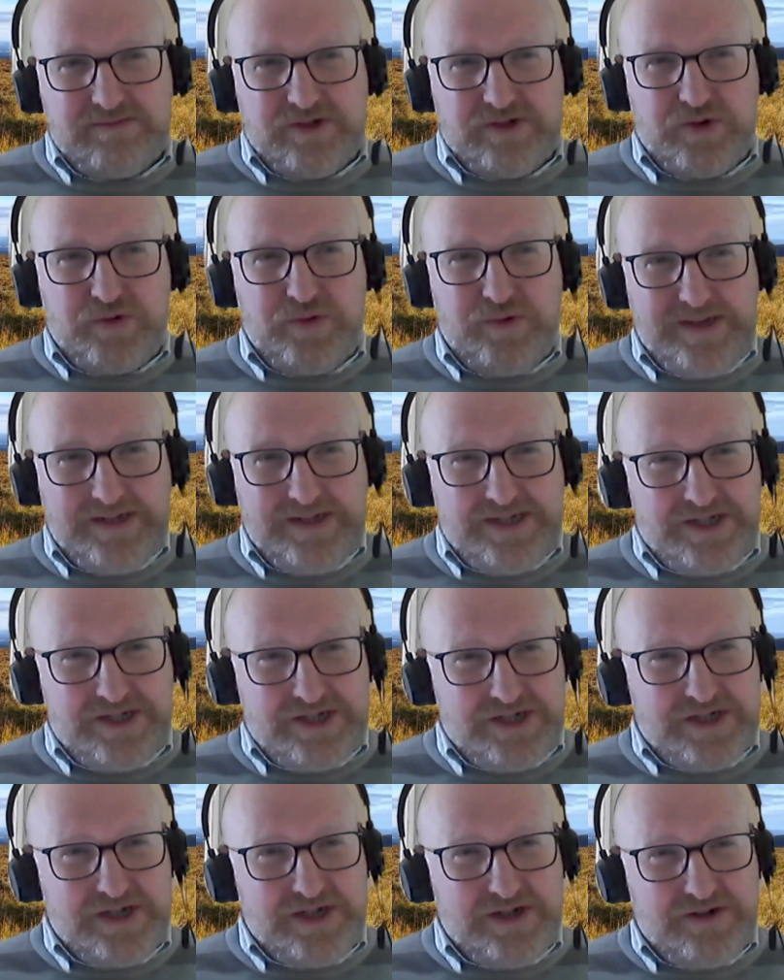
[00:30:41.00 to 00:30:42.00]

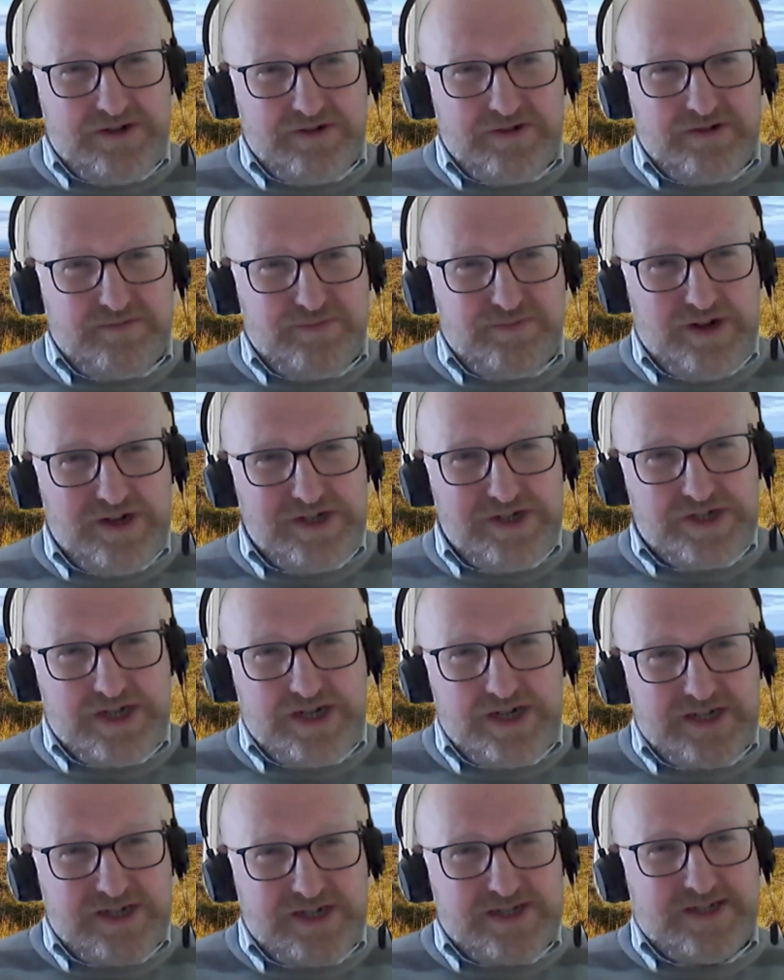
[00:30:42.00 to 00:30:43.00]
twist your
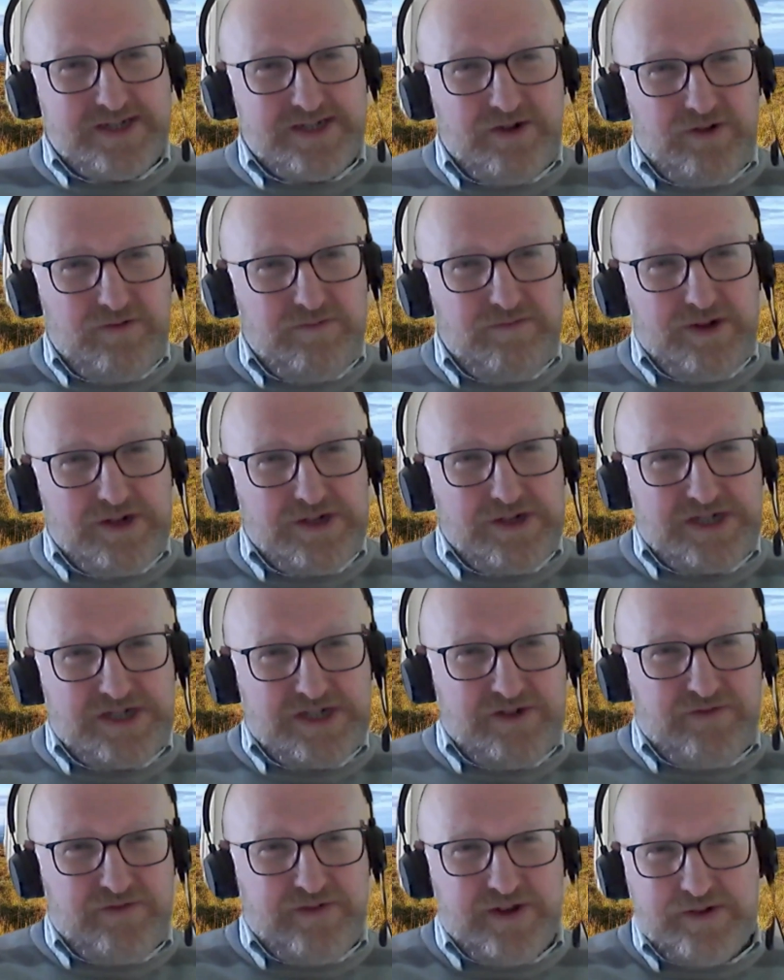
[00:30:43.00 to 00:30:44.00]
project so
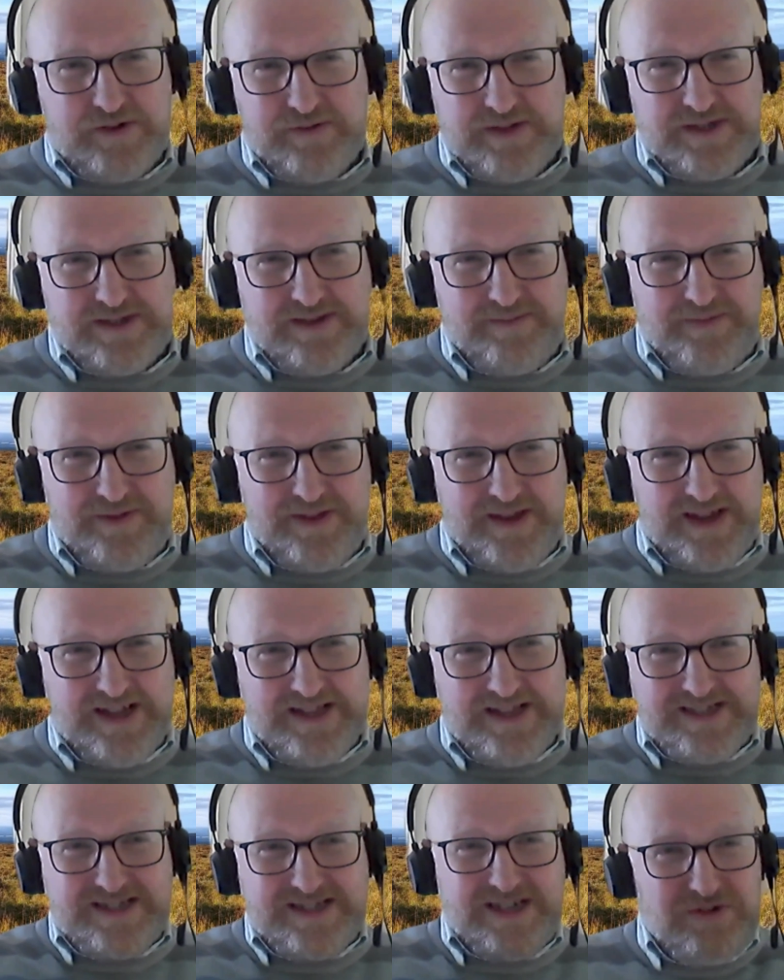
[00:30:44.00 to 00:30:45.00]
much to fit with something
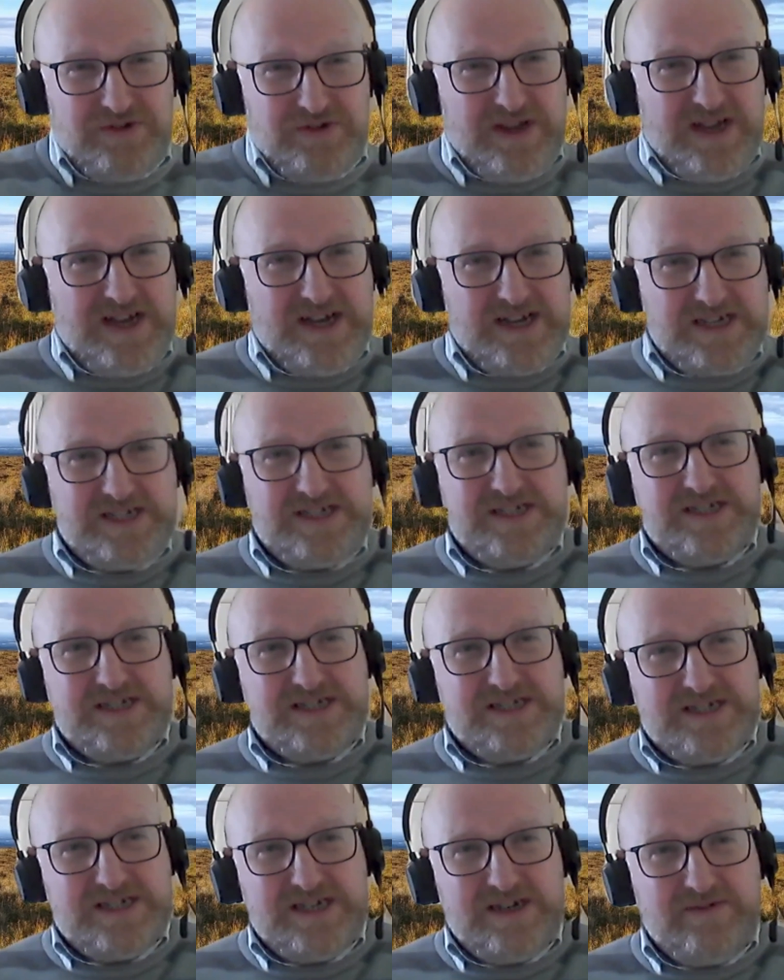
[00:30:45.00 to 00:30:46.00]
else that you can't
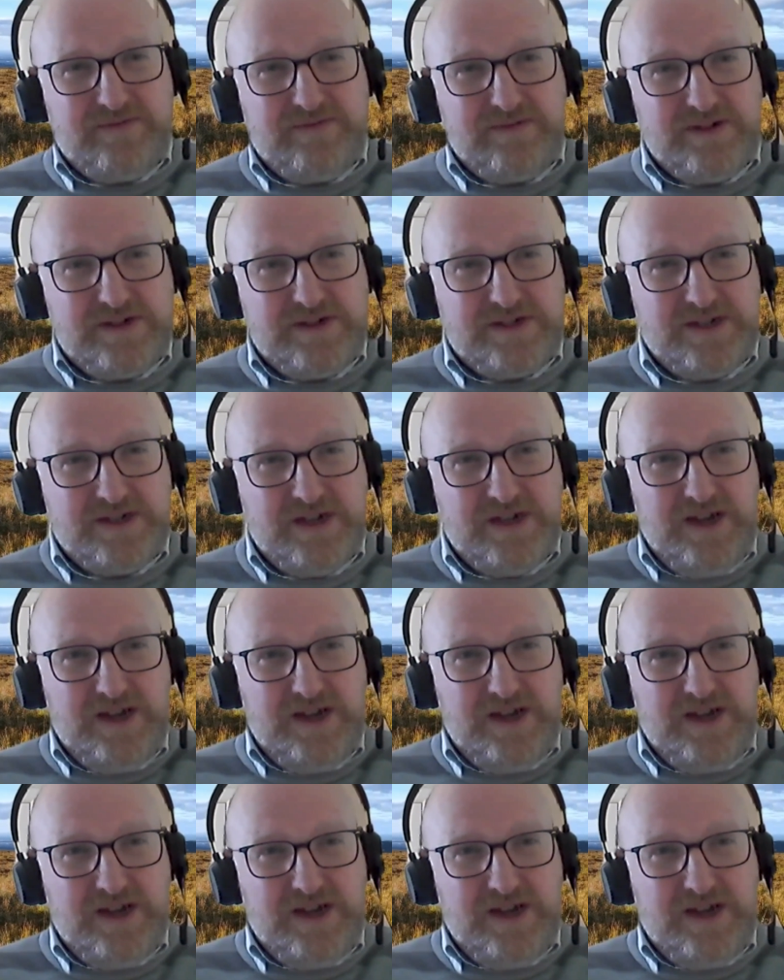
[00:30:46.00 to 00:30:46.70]
deliver it.